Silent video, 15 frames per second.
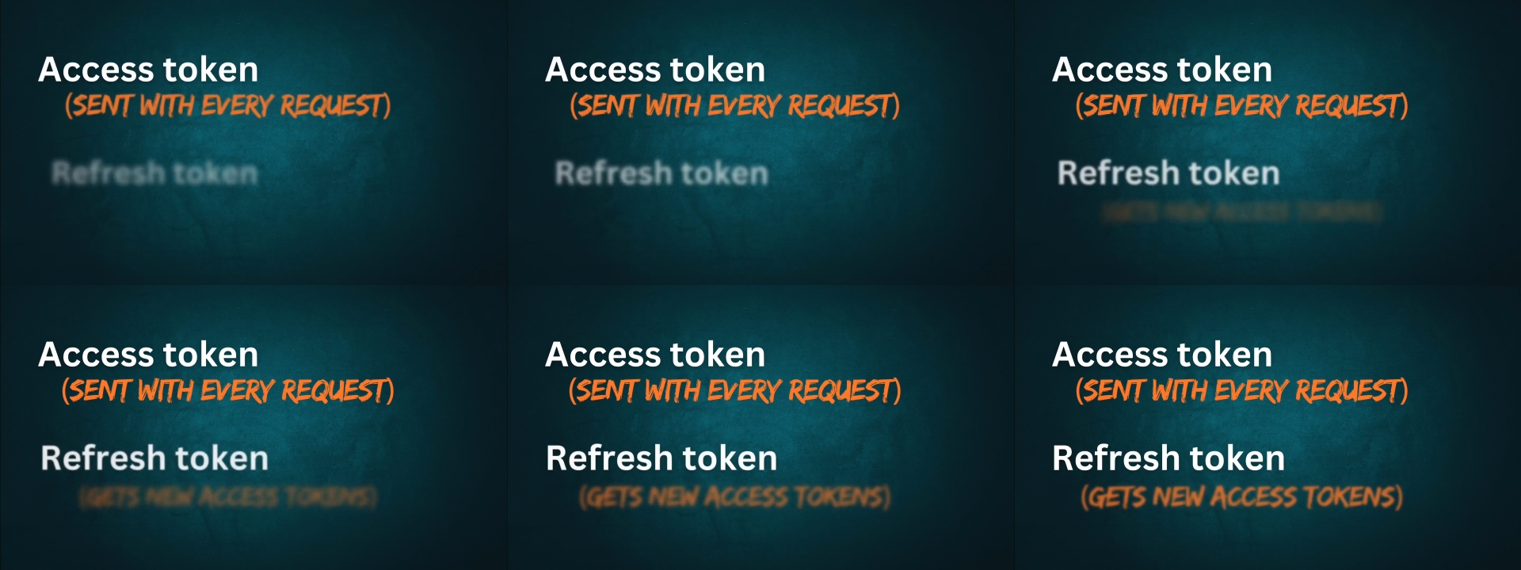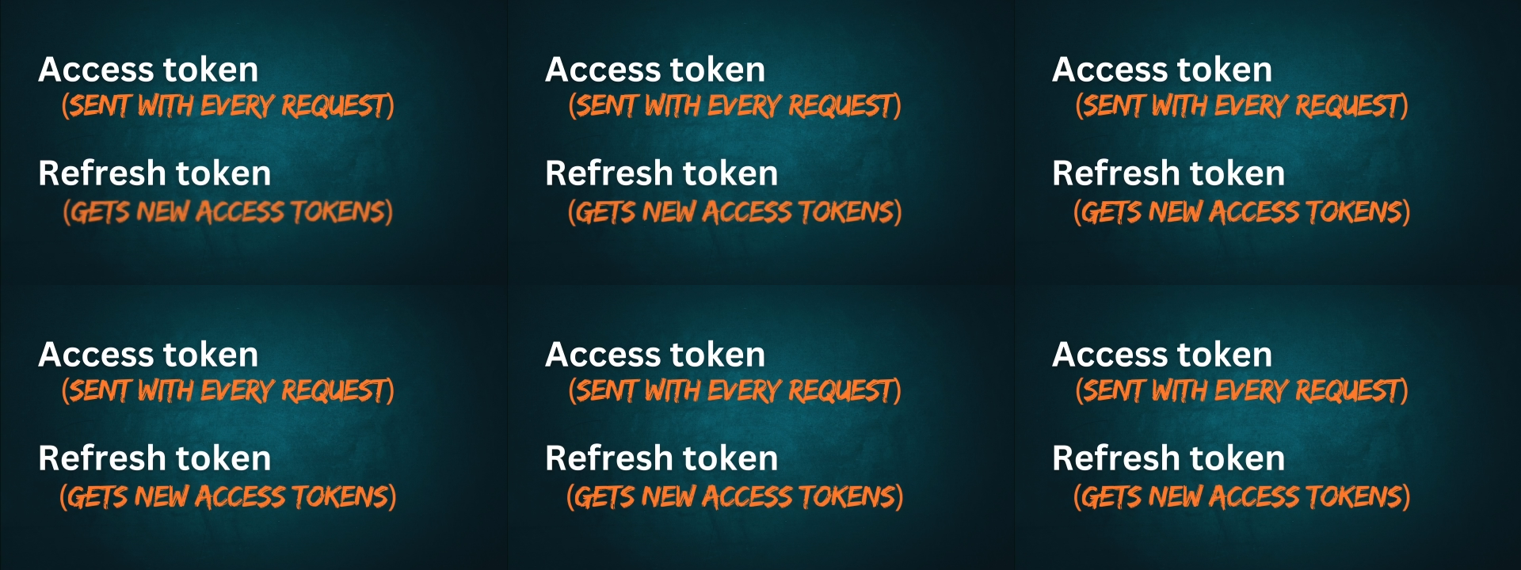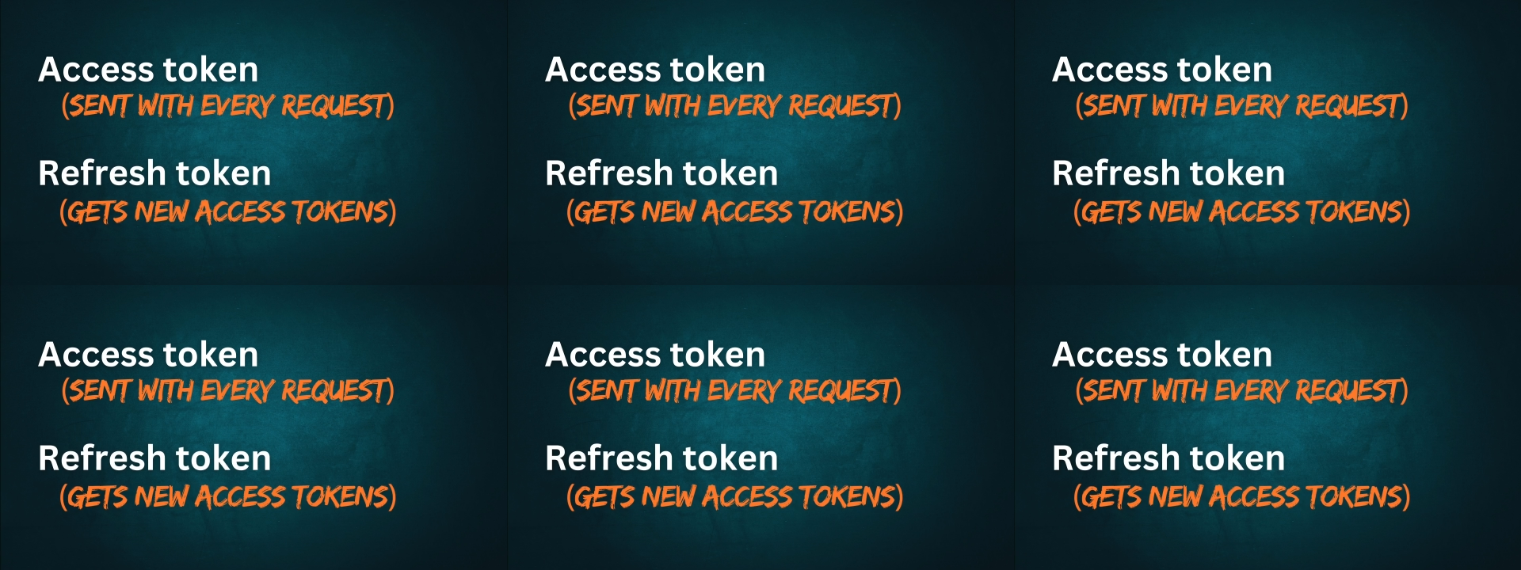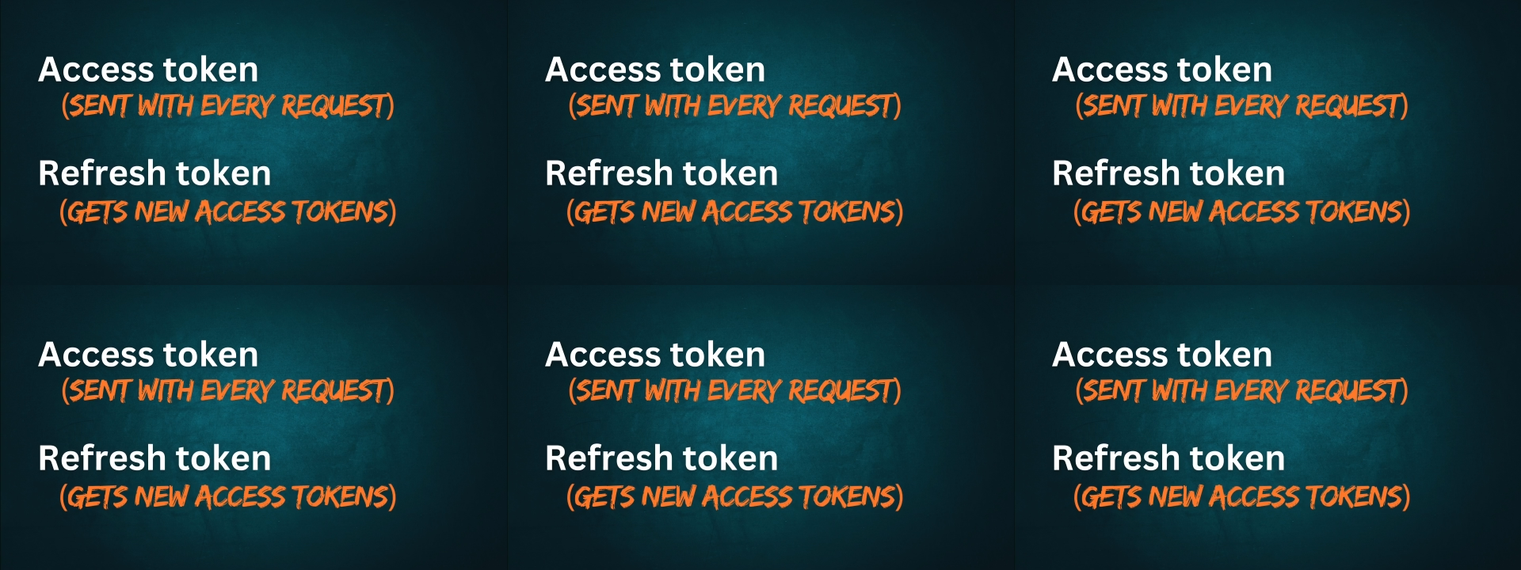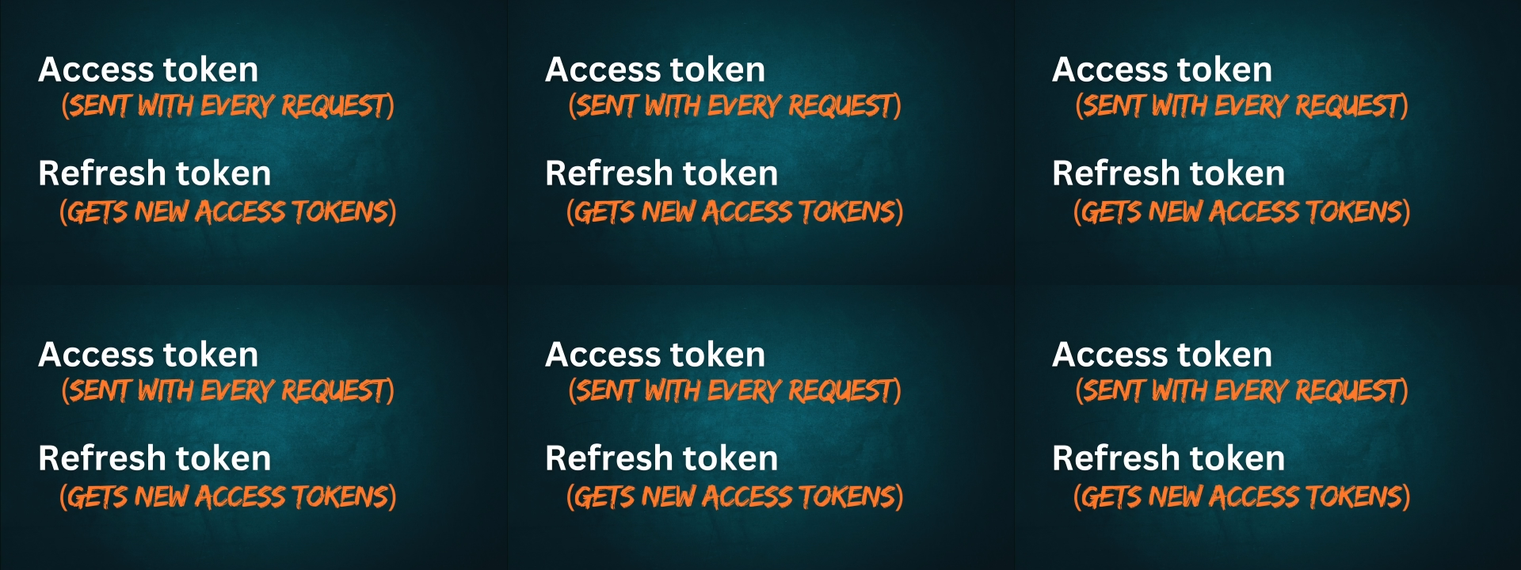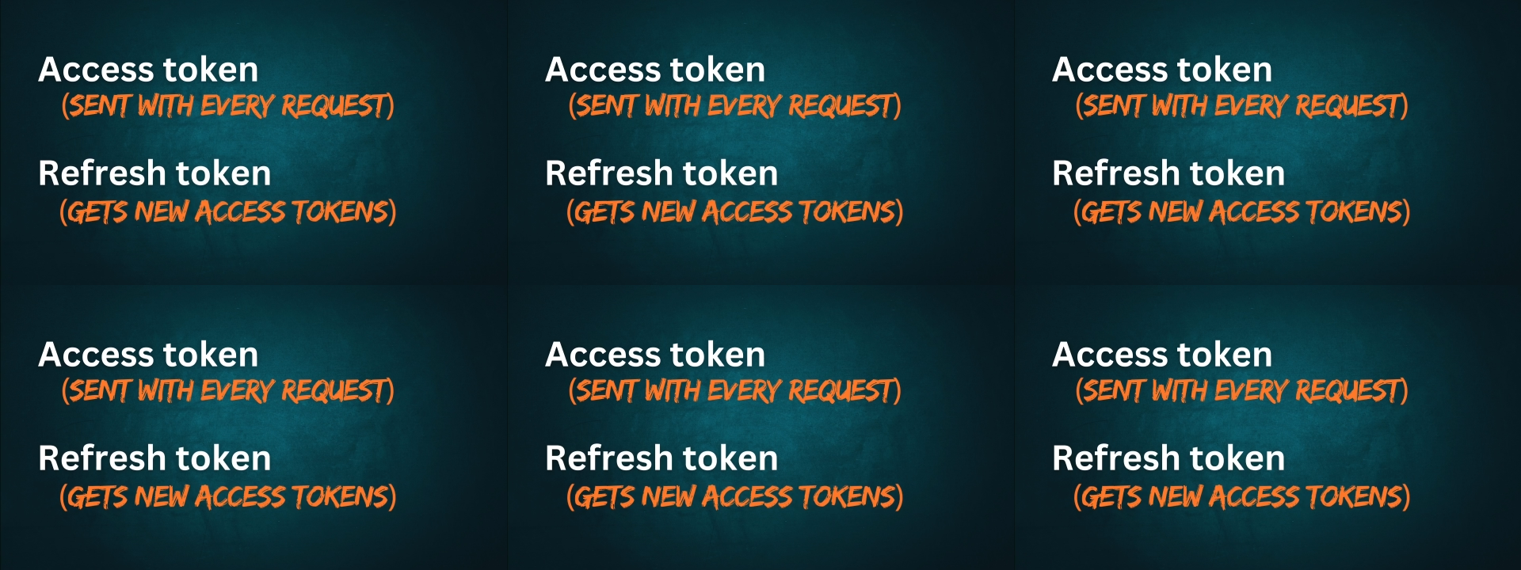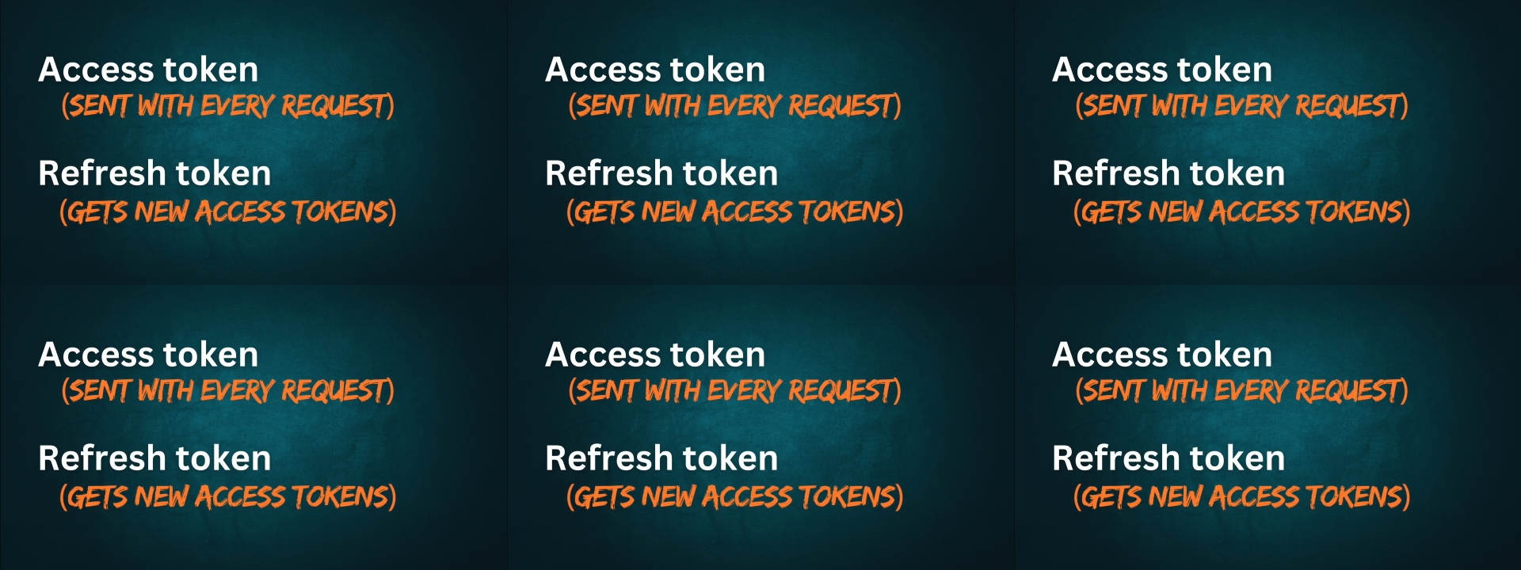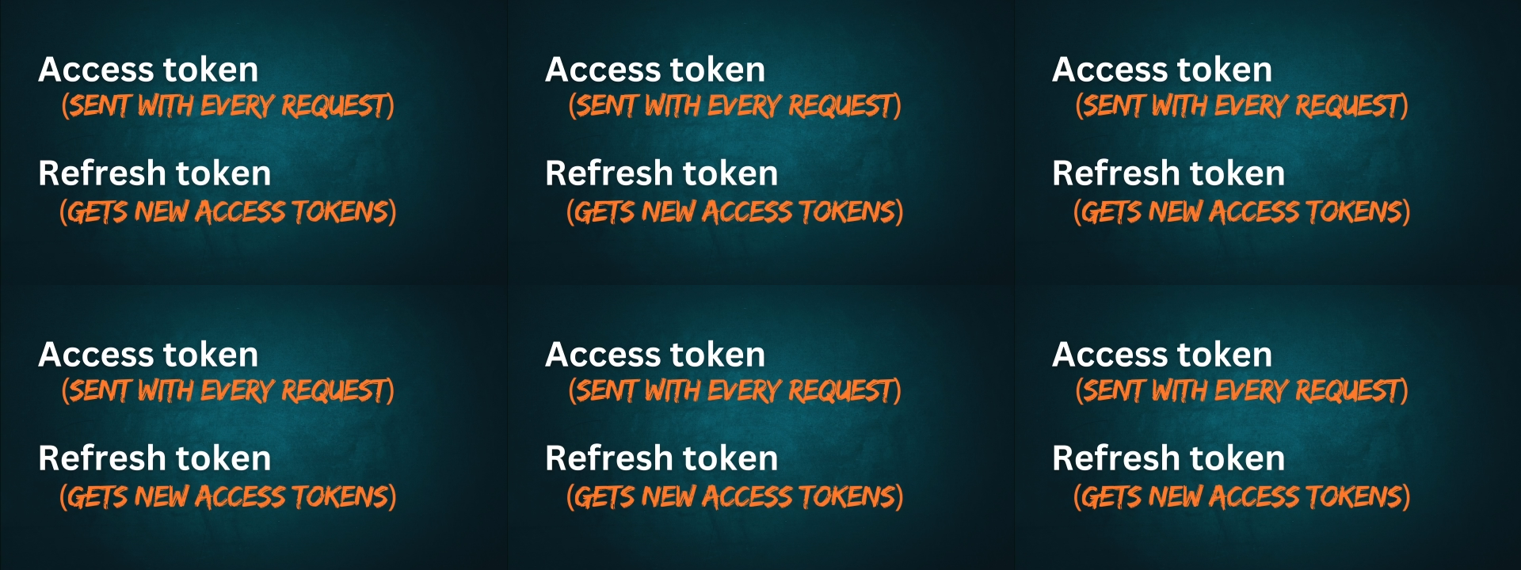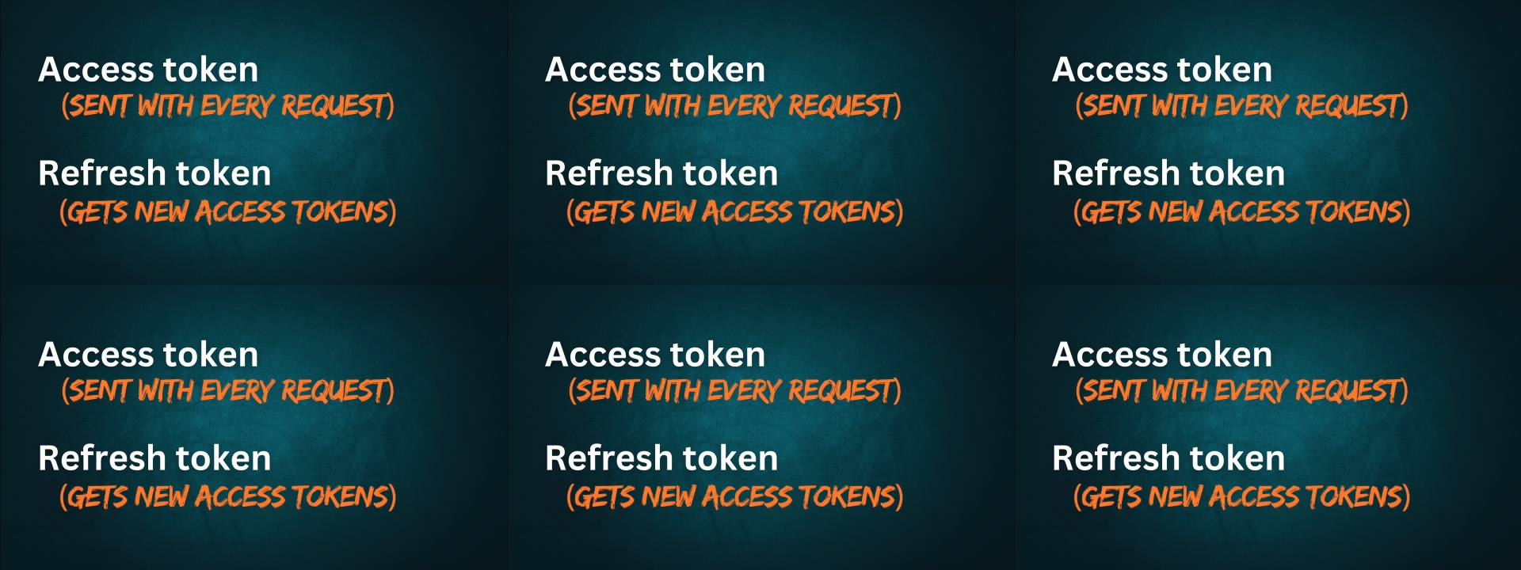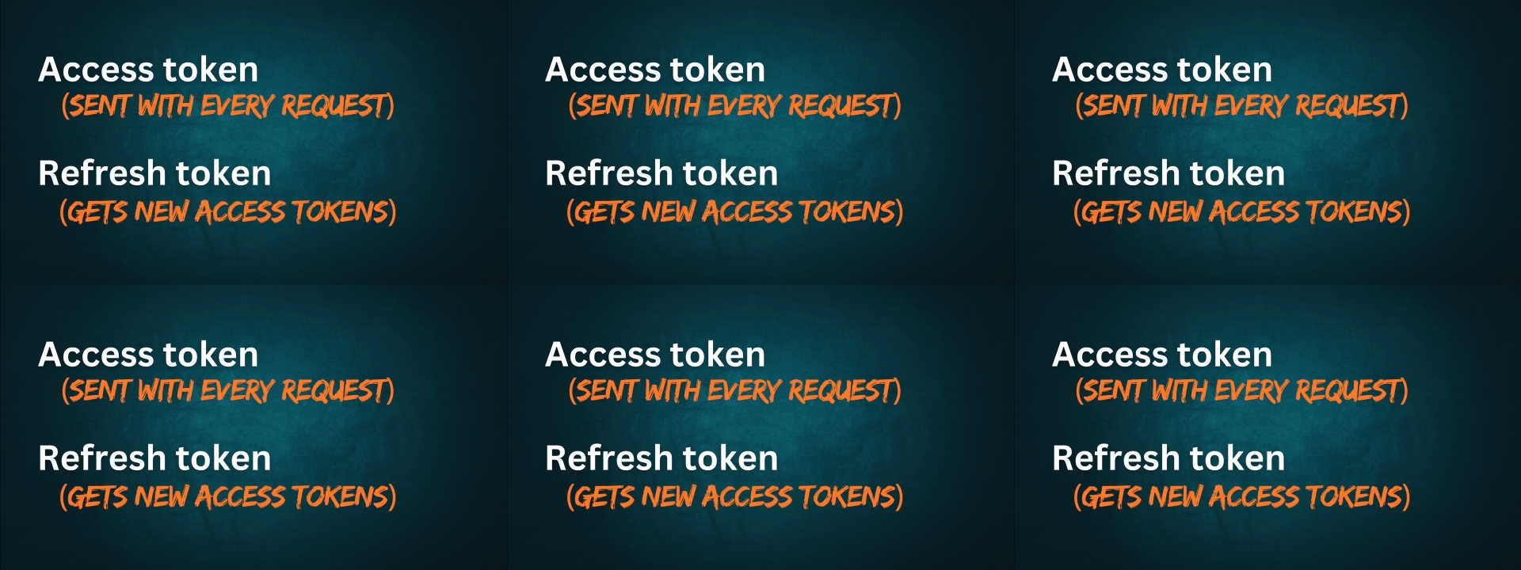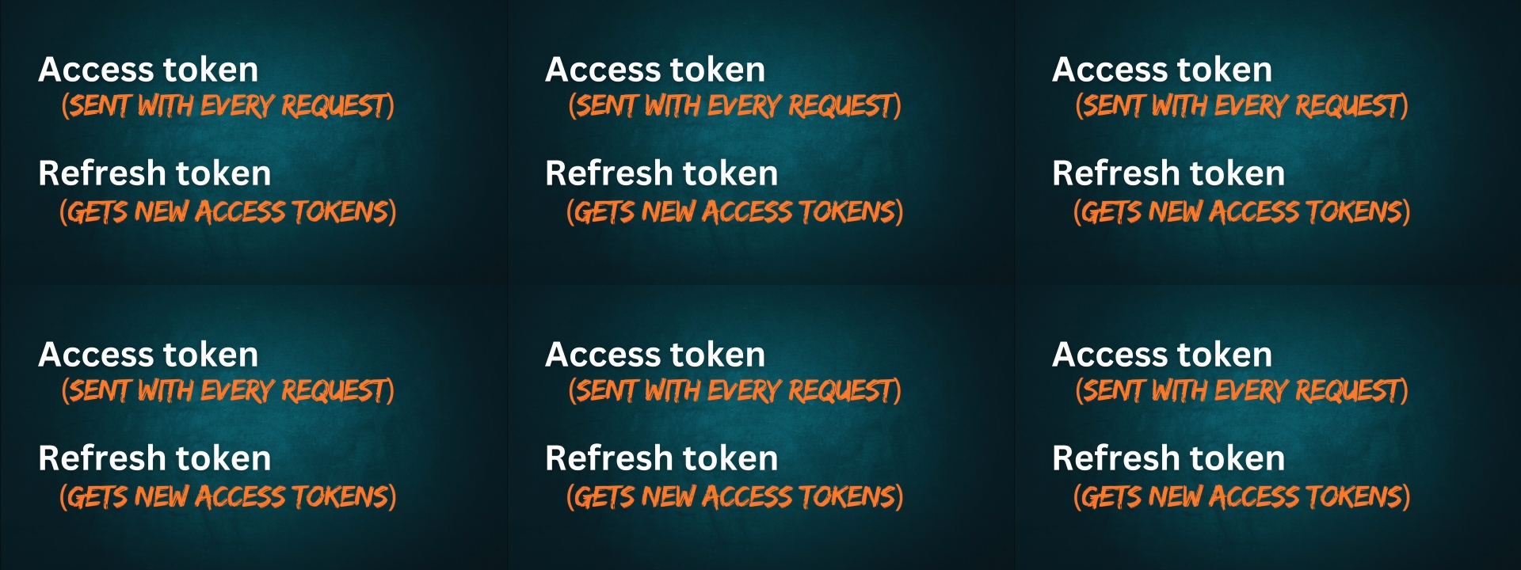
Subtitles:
[unreadable: no face in view]